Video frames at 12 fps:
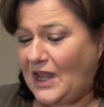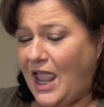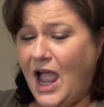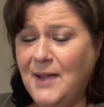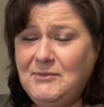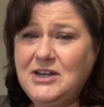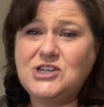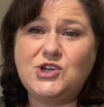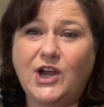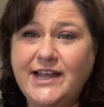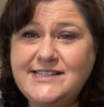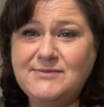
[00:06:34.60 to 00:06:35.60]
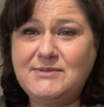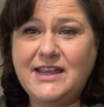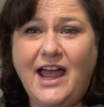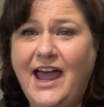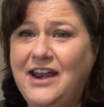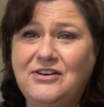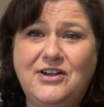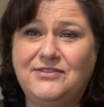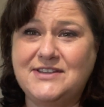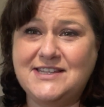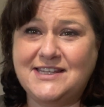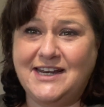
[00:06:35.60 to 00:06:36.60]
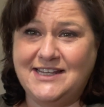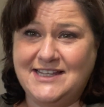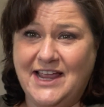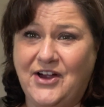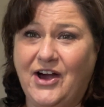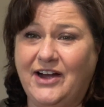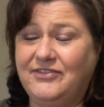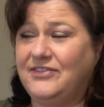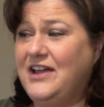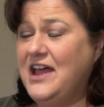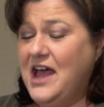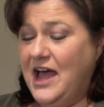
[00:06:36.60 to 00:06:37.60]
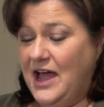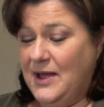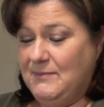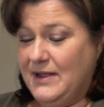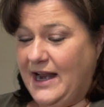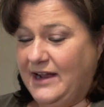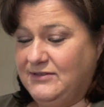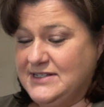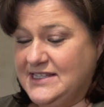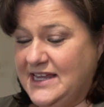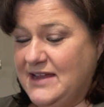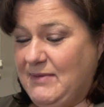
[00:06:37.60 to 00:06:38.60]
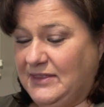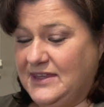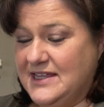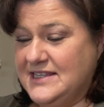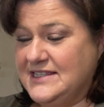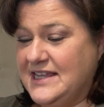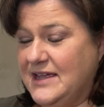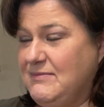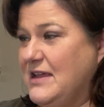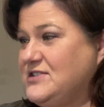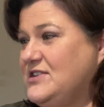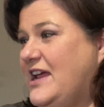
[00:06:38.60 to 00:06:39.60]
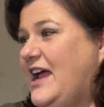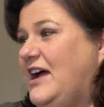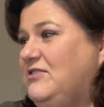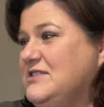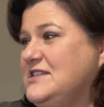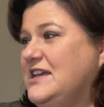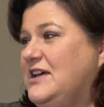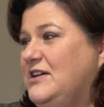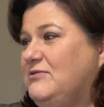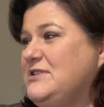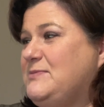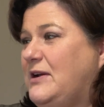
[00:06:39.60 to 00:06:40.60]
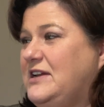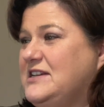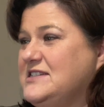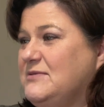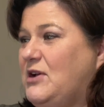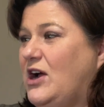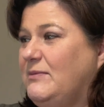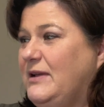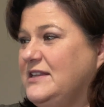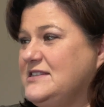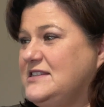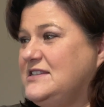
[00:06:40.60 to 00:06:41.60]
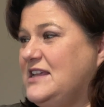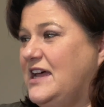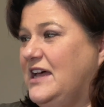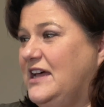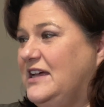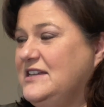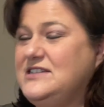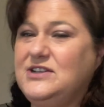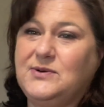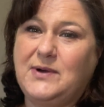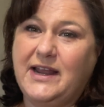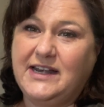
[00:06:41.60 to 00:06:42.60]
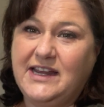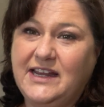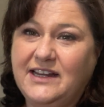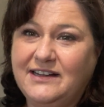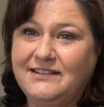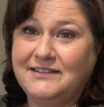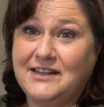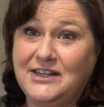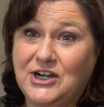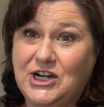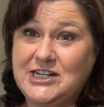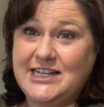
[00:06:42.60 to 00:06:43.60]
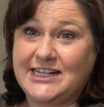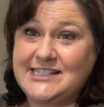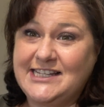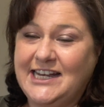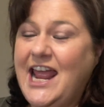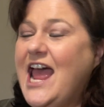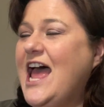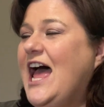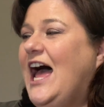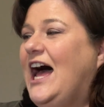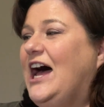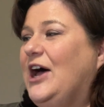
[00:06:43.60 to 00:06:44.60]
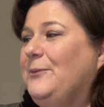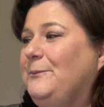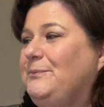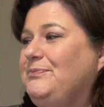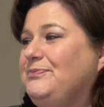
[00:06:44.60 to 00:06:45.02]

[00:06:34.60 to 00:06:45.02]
I'm going to try something. I don't know if this is going to take off. Um, but I was thinking about this. Um, yesterday, I was uh, responding to some comments uh, to Randy, the literate Texan. Um,